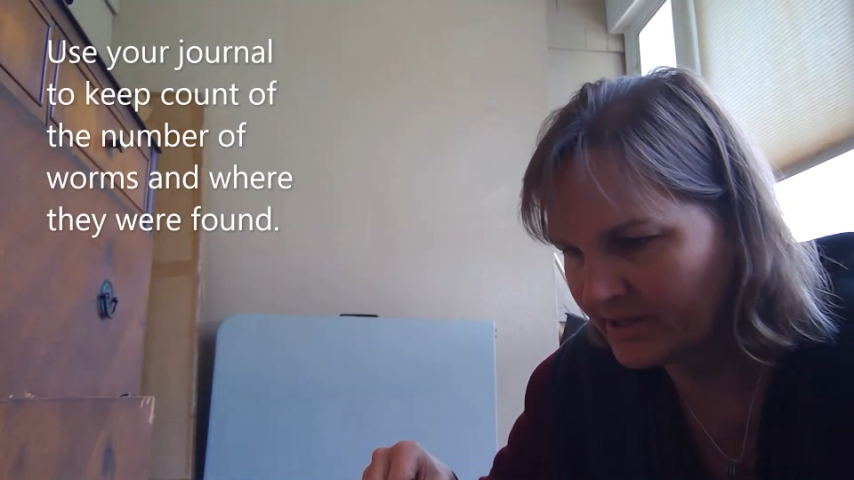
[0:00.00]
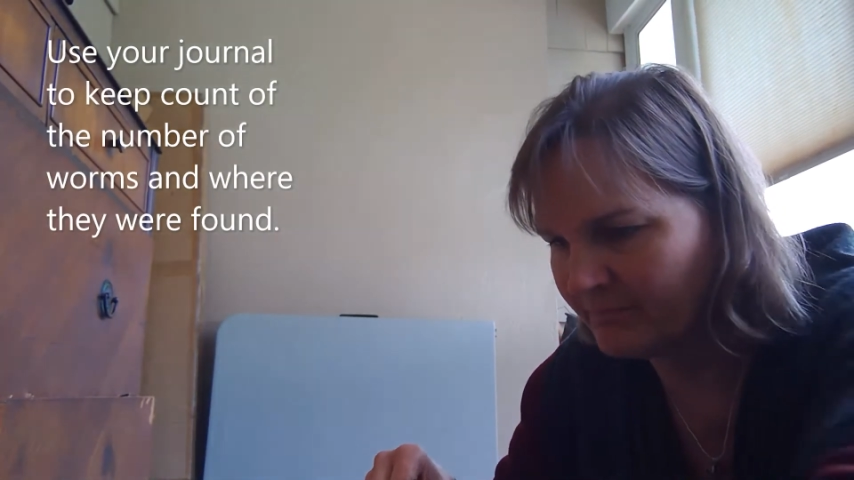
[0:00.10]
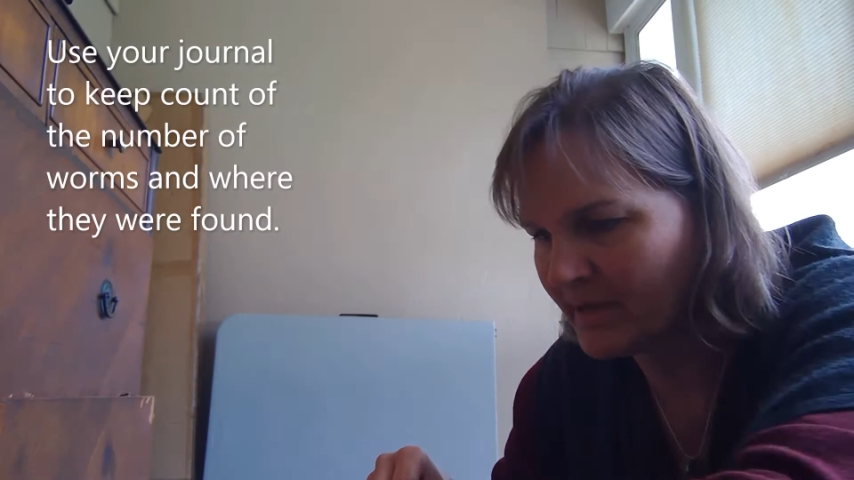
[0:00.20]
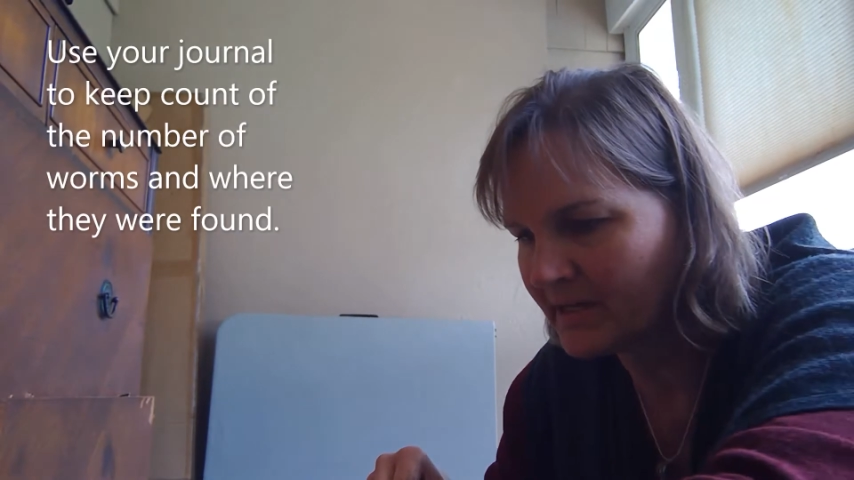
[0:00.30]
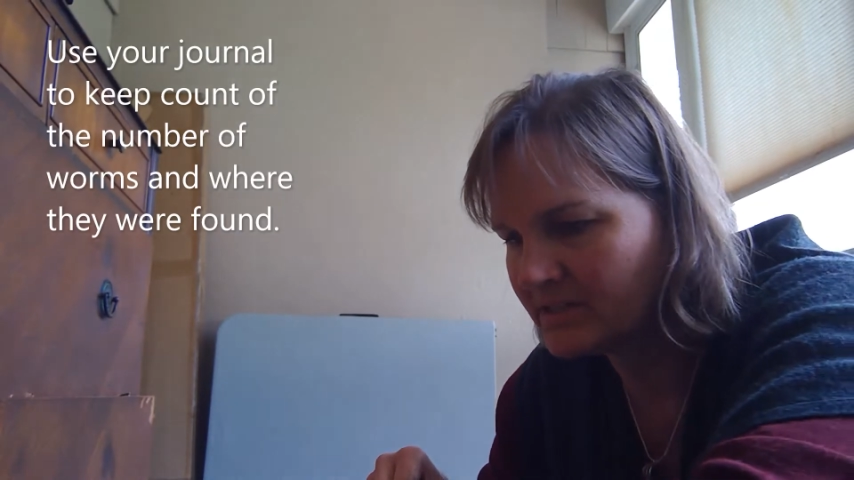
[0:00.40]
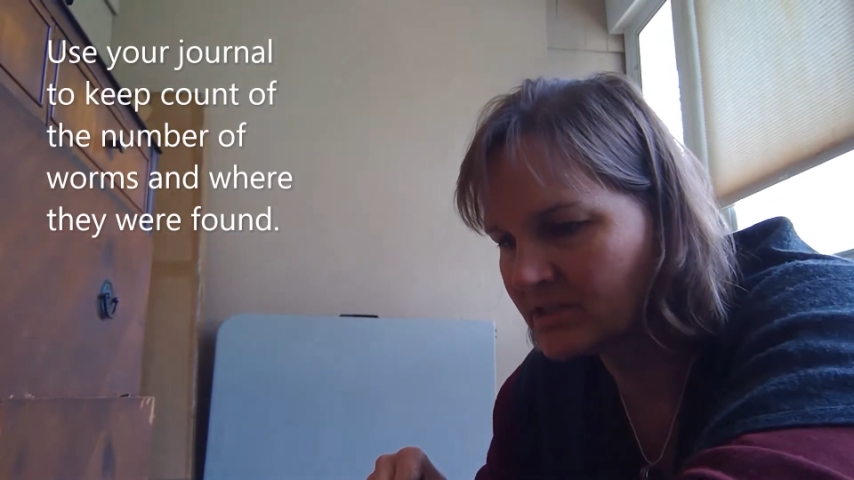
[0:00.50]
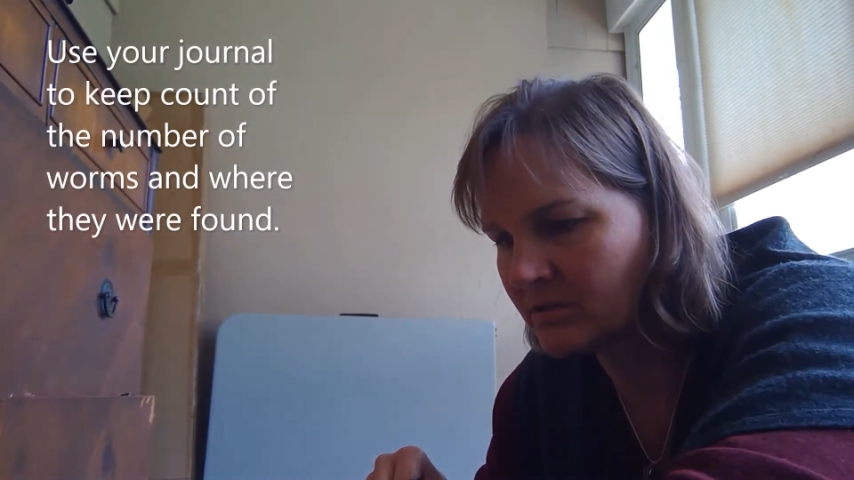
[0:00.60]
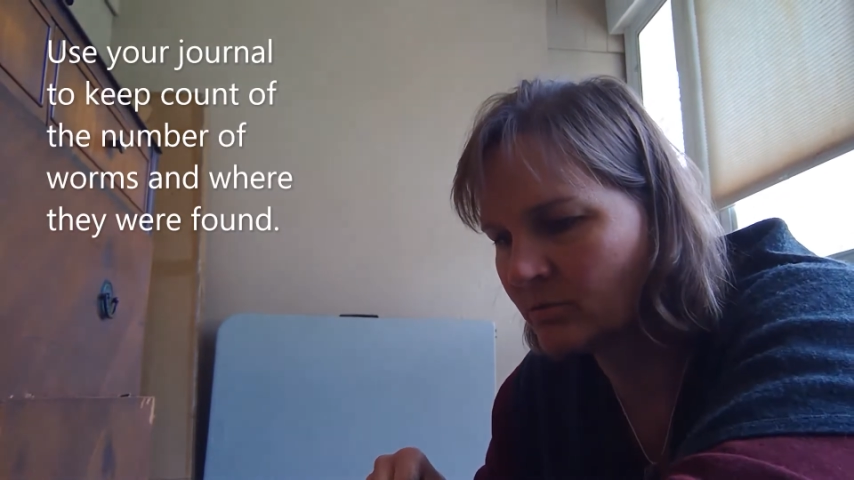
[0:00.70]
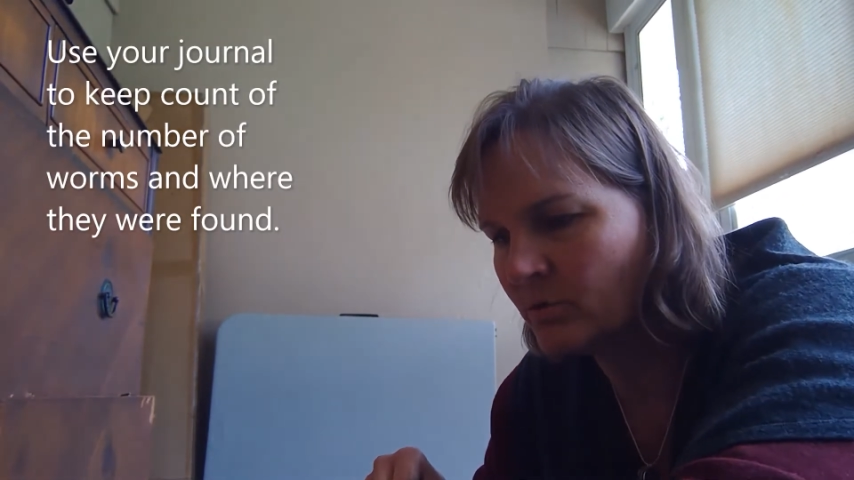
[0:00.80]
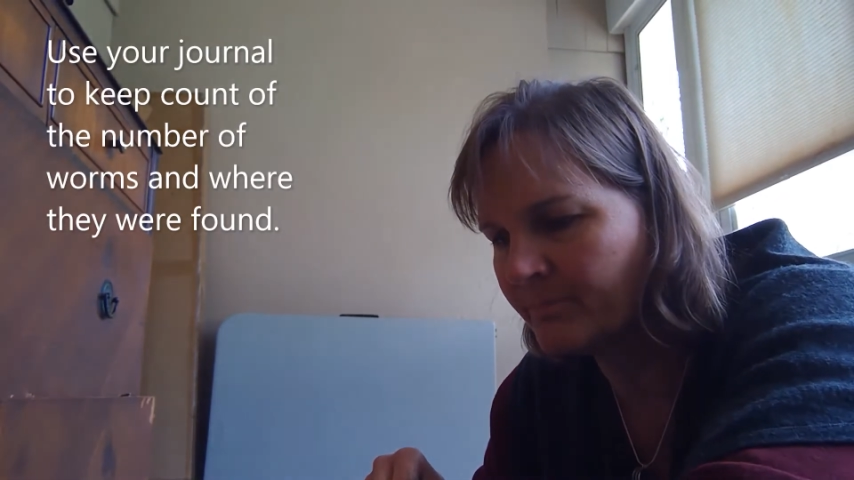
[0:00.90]
to get back into,
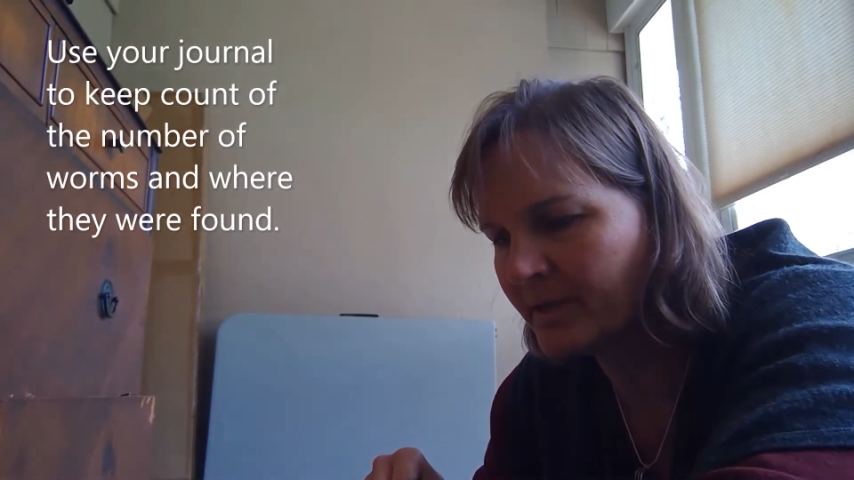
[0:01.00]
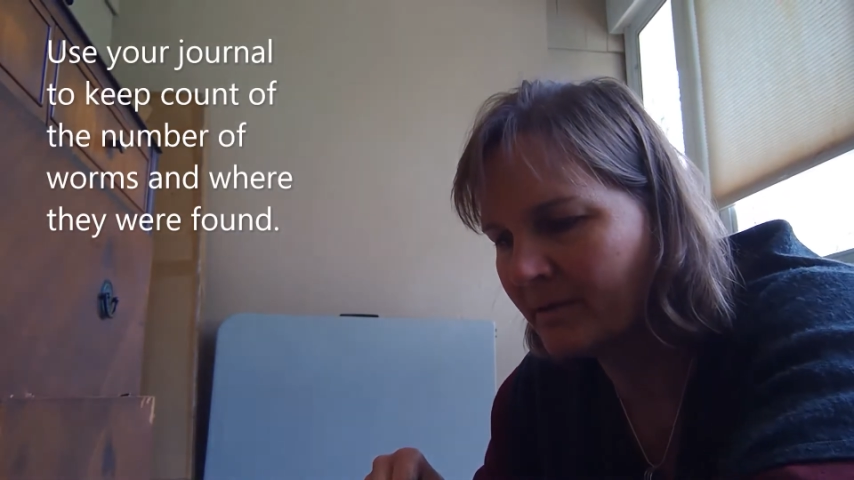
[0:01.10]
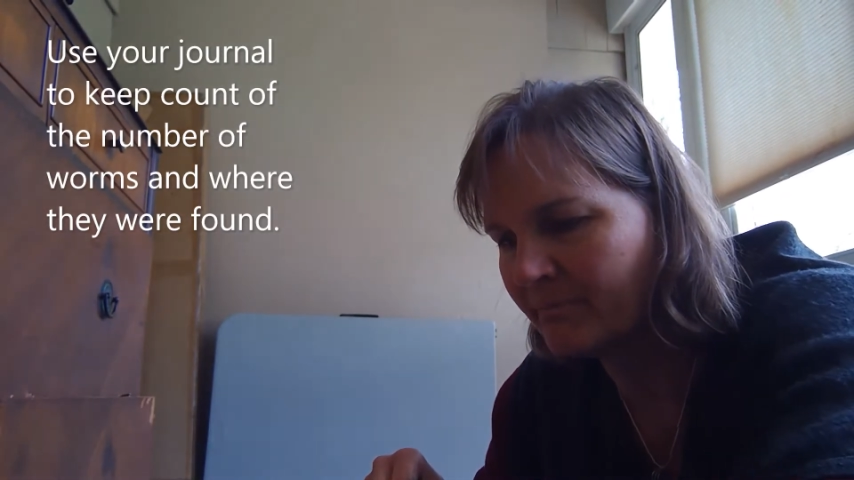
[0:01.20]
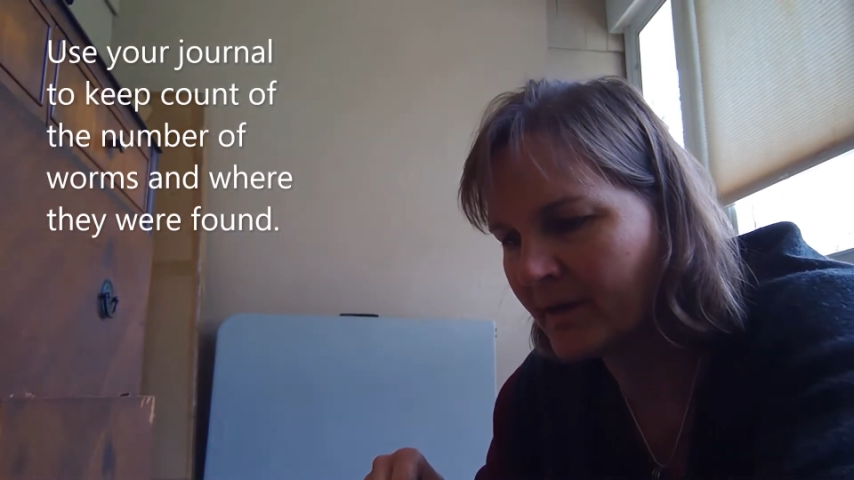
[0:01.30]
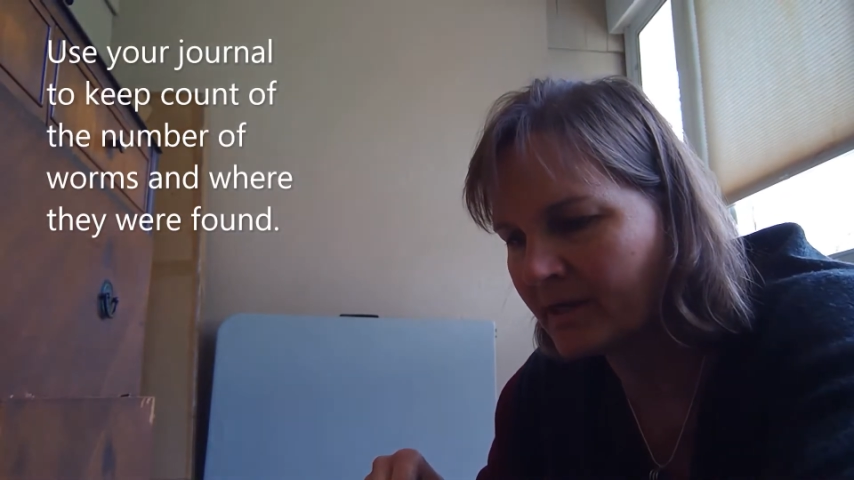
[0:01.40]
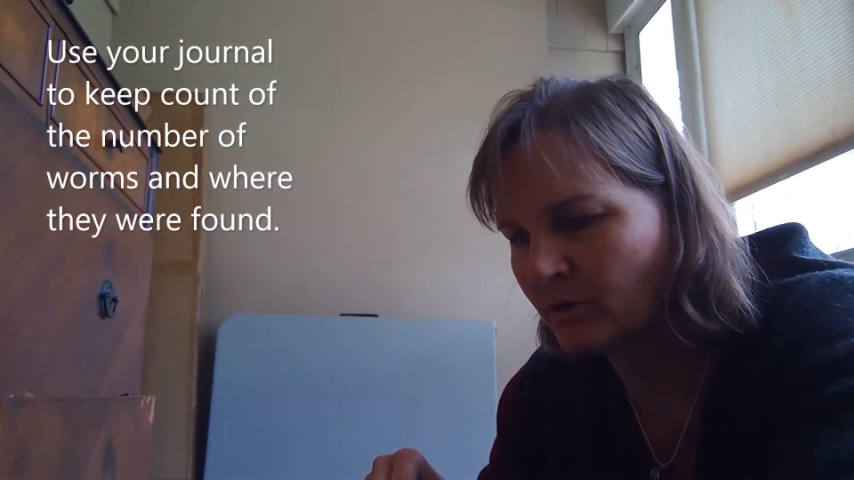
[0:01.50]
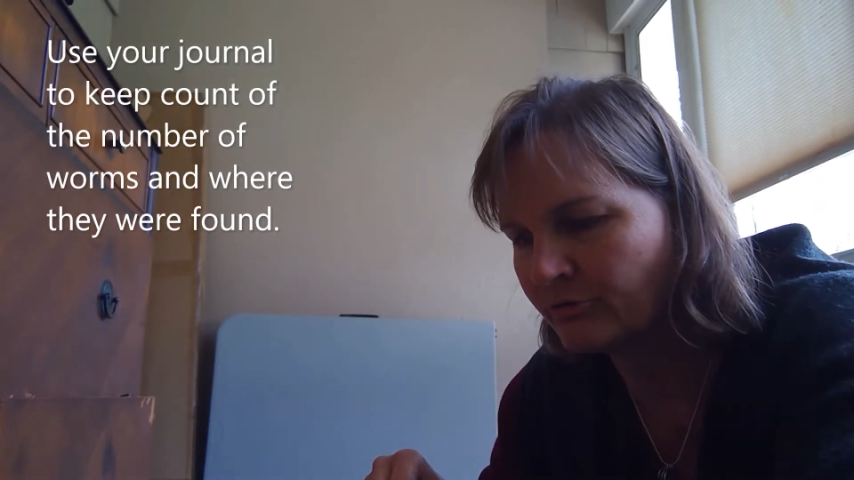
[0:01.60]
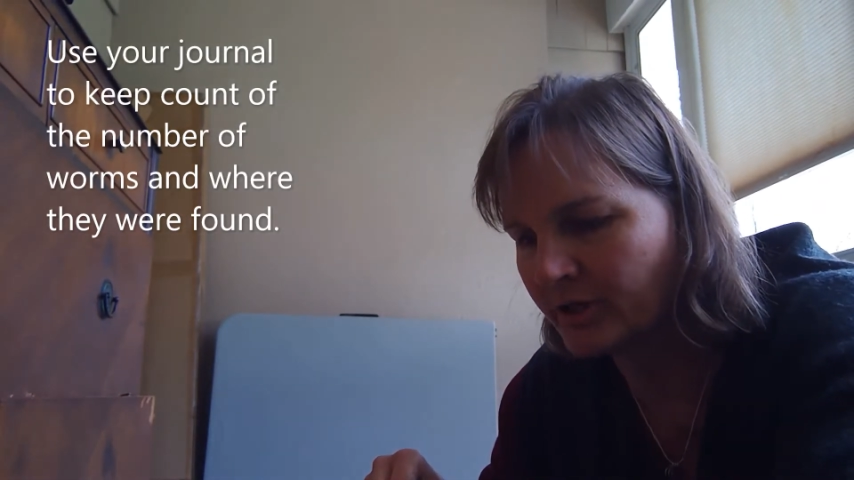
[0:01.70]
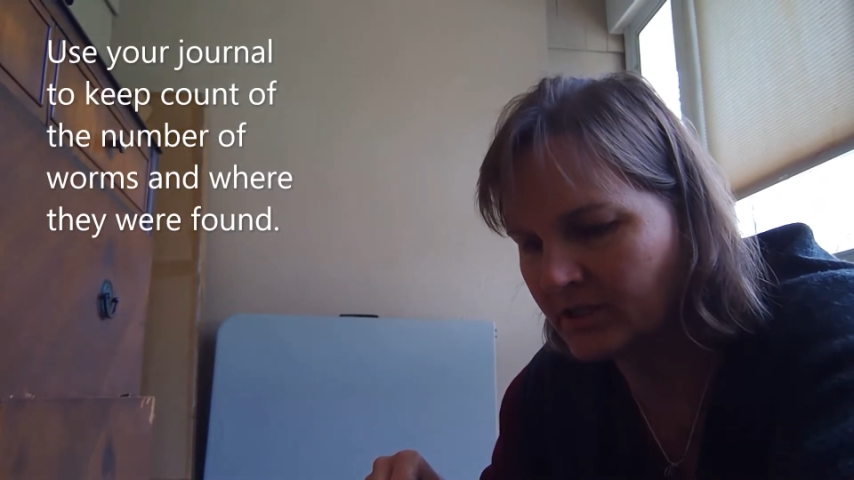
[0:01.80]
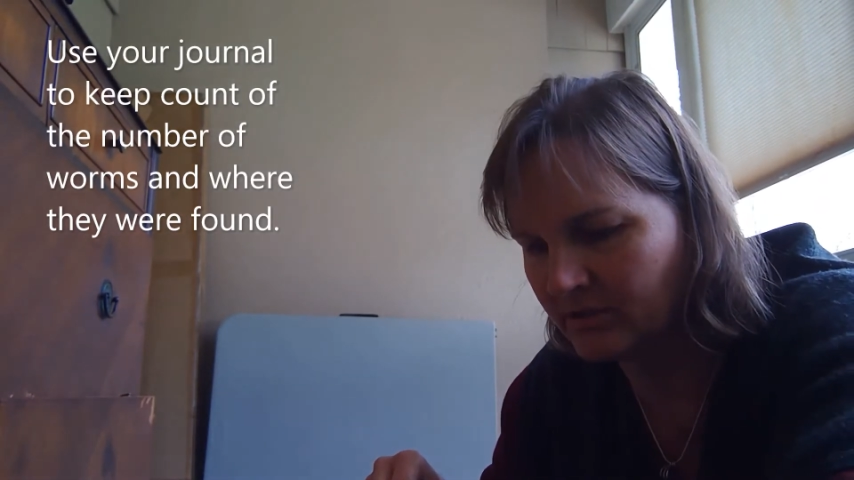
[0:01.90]
get back
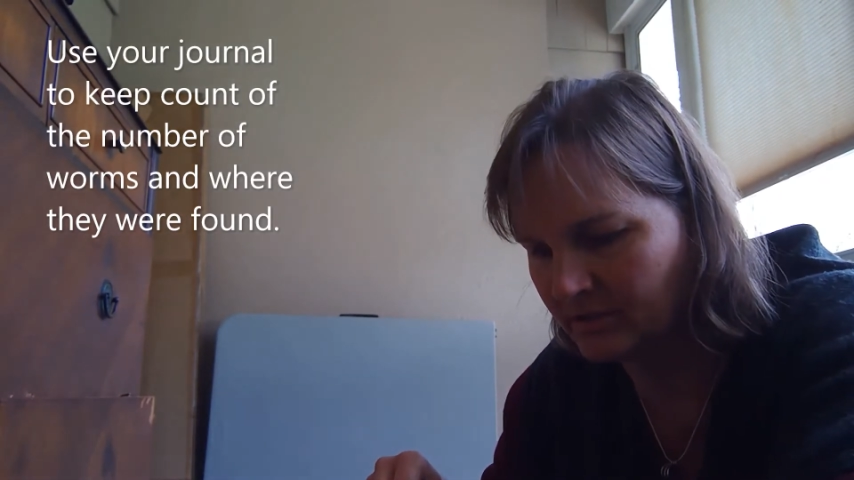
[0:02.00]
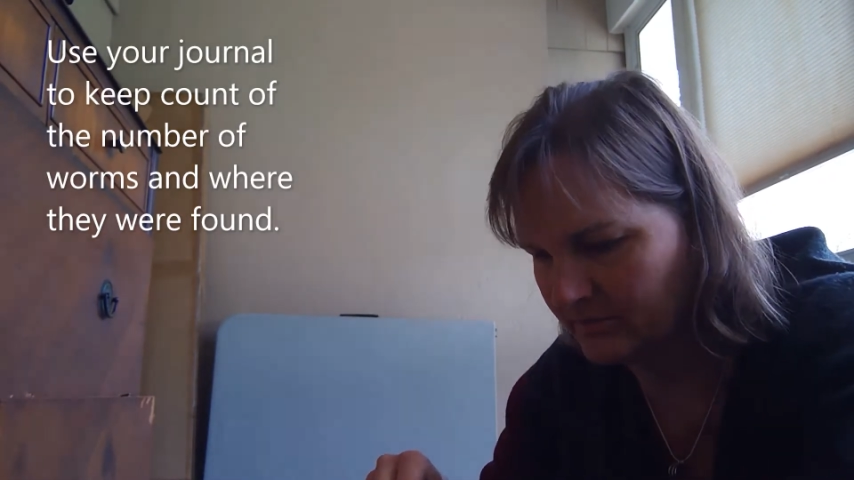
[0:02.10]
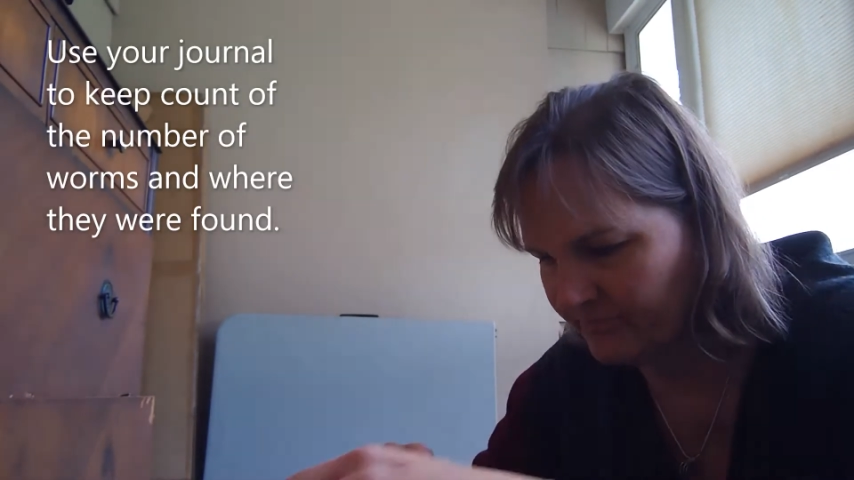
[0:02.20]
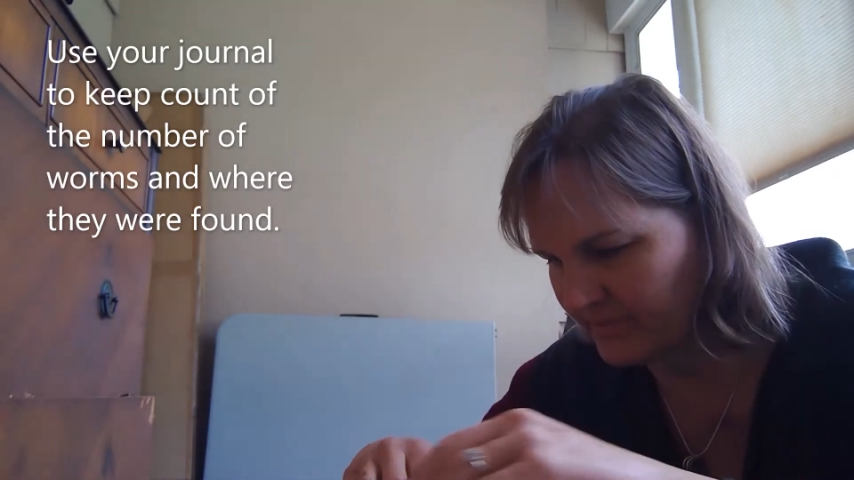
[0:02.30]
over here.